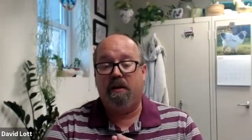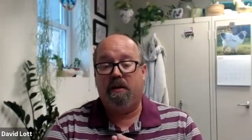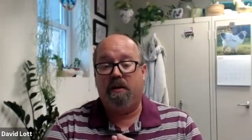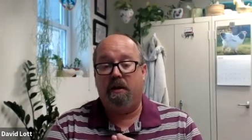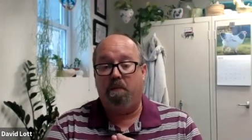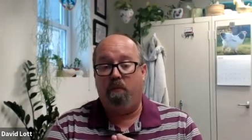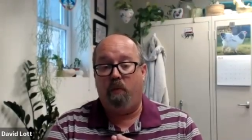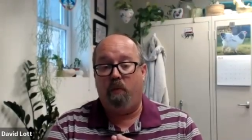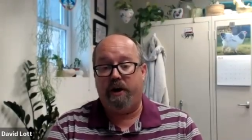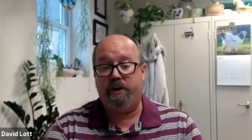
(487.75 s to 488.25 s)
the
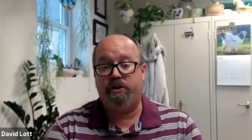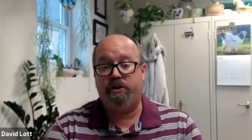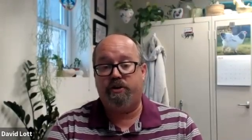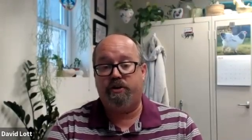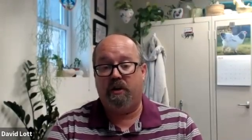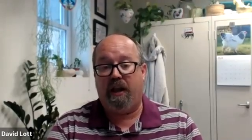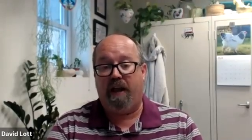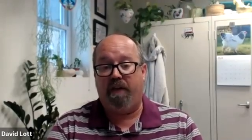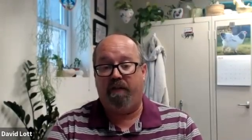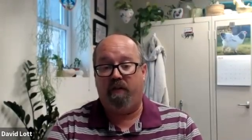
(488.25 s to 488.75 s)

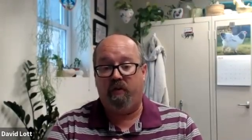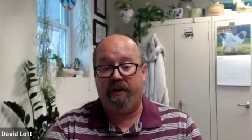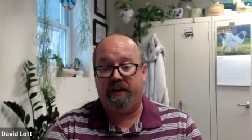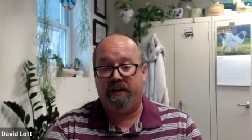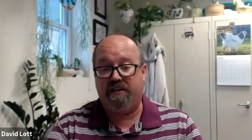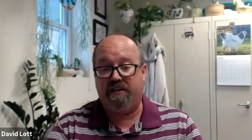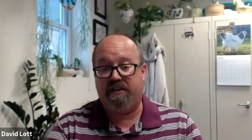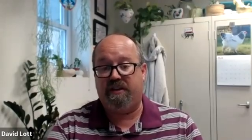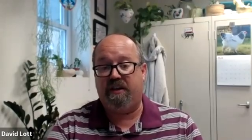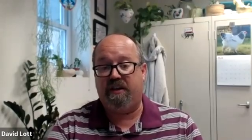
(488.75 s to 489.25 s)
moisture level
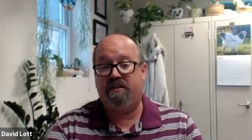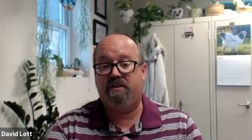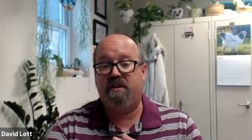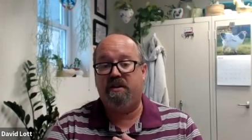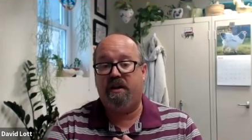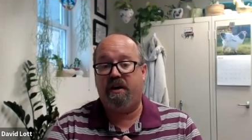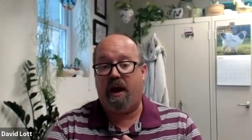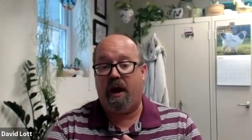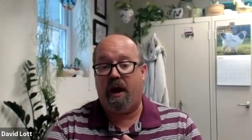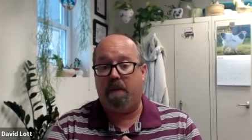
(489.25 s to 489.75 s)

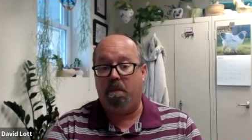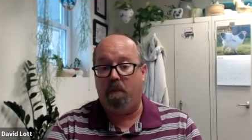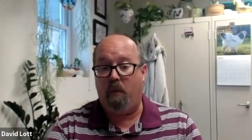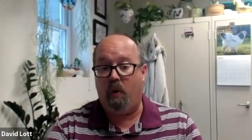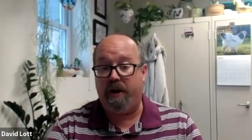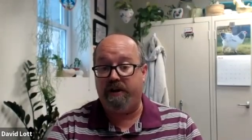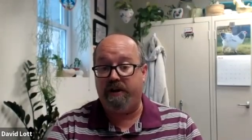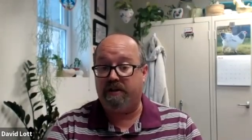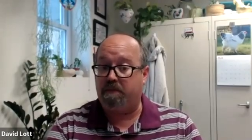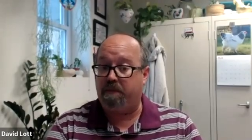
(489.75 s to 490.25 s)
consistent and
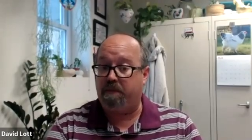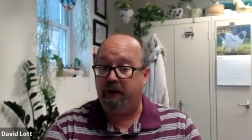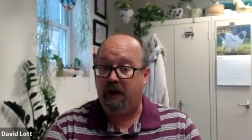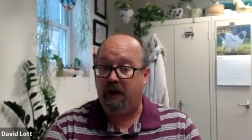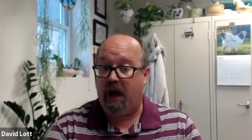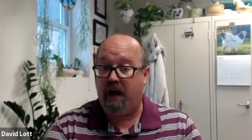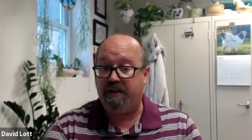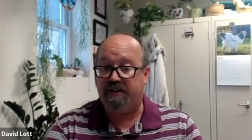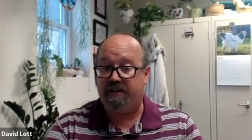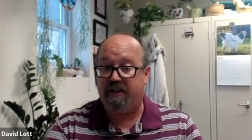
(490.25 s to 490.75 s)
moist but
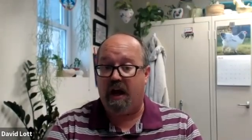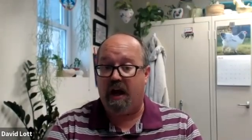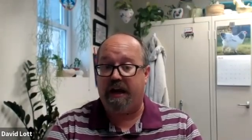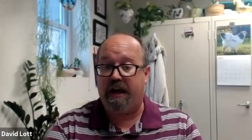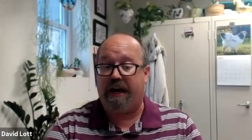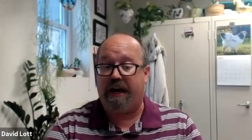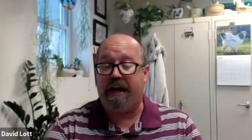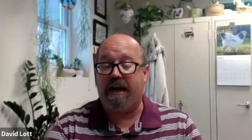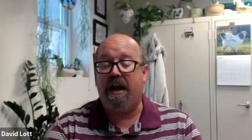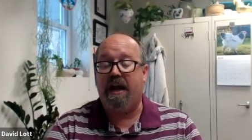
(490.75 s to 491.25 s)
not
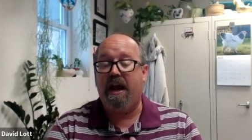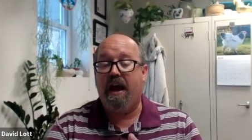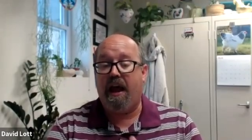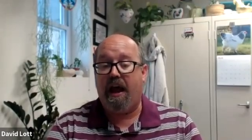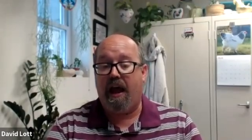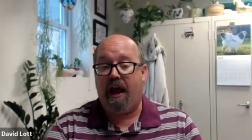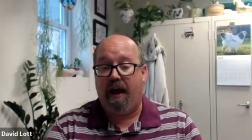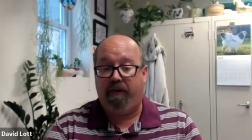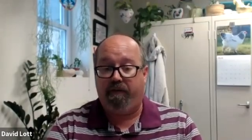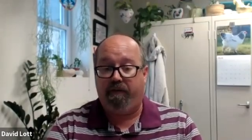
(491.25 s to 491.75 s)
soggy
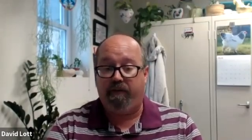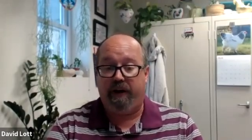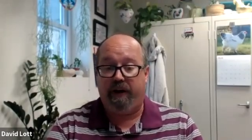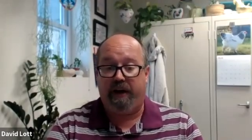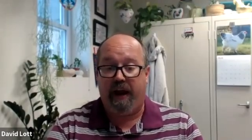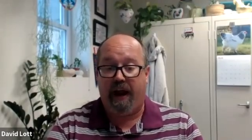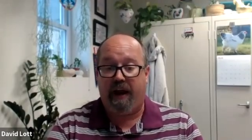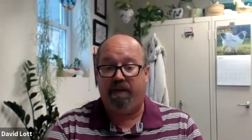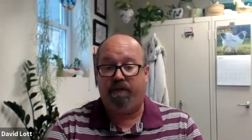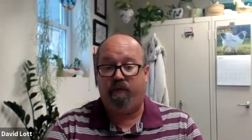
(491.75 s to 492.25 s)
every
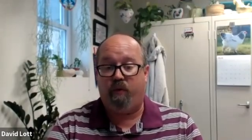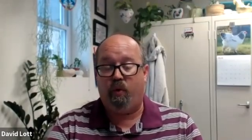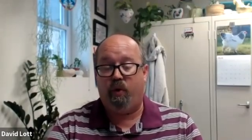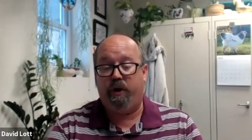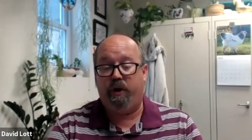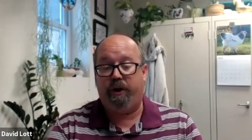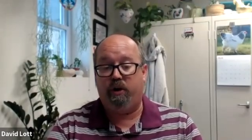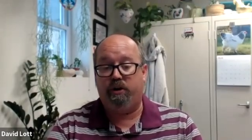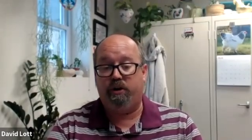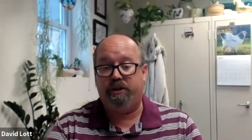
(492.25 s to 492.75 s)
day
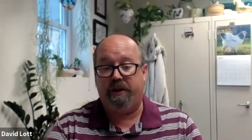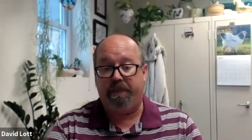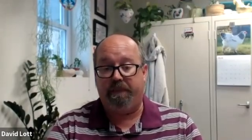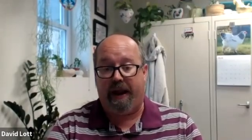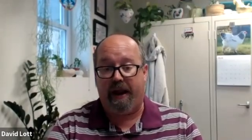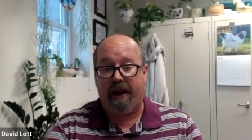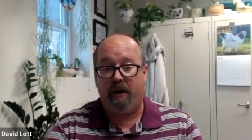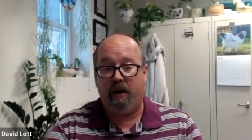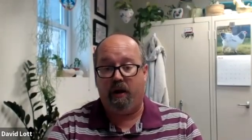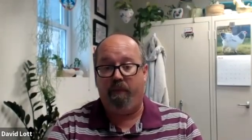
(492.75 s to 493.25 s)
for your
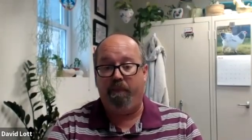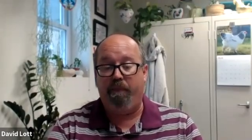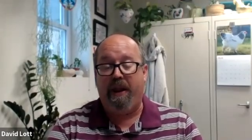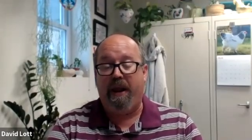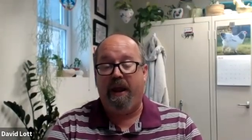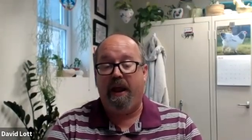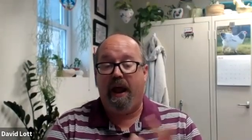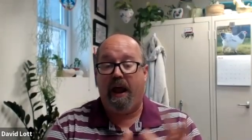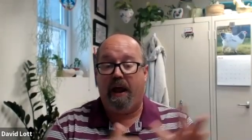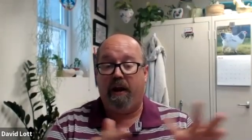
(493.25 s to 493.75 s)
tomato,
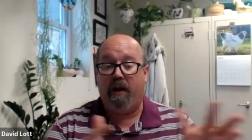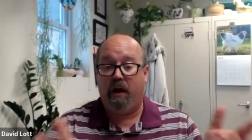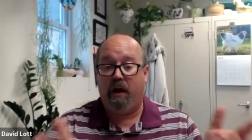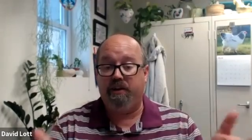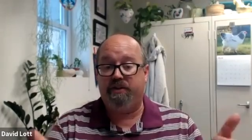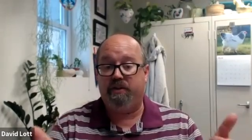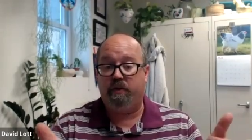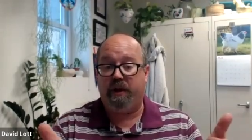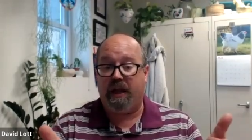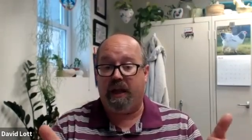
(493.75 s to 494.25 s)
and
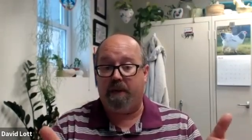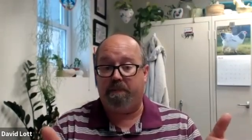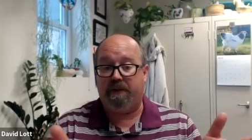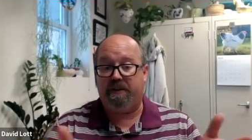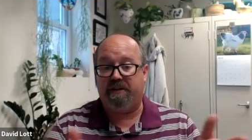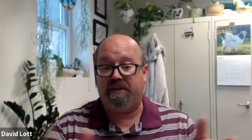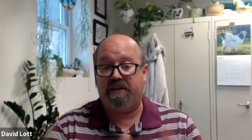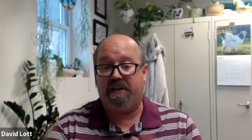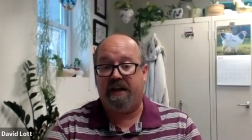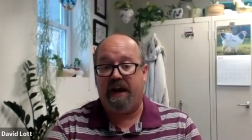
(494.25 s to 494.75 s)
also keep
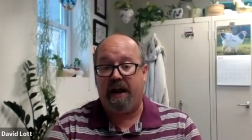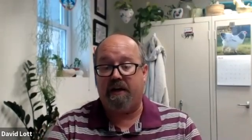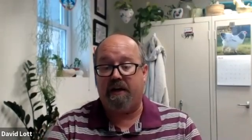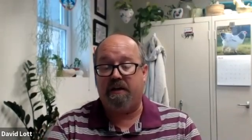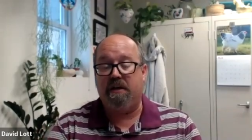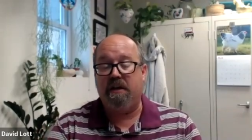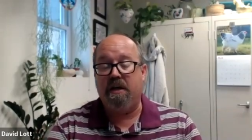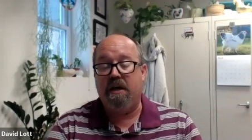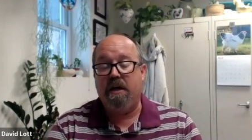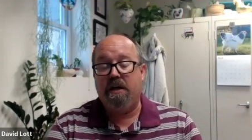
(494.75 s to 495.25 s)
it staked.